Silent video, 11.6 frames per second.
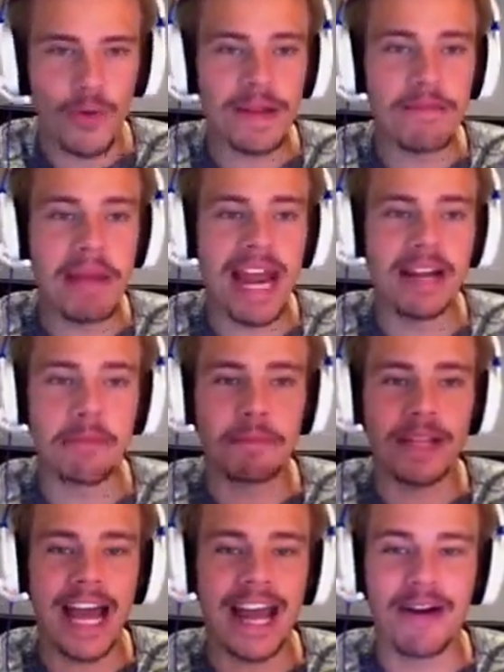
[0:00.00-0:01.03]
We made a
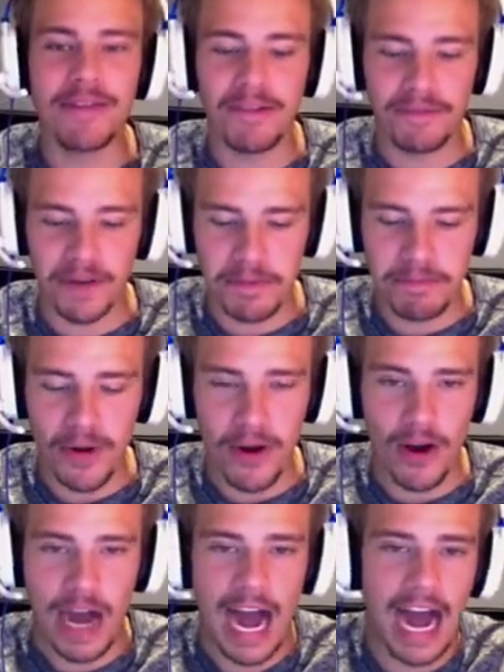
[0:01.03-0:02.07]
play on the
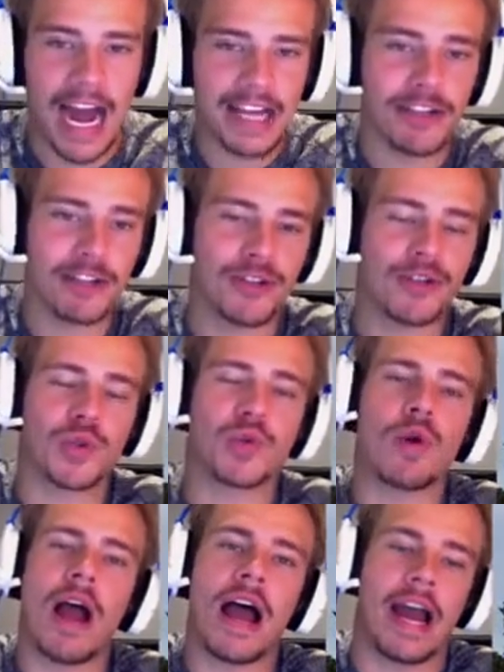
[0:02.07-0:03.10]
football! I could
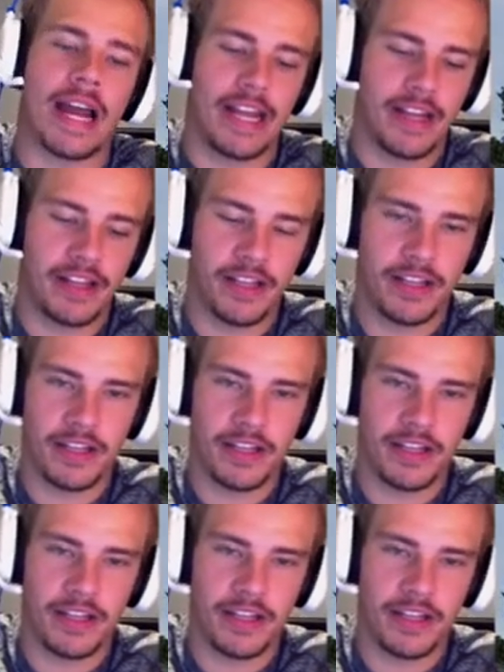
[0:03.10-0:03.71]
cry.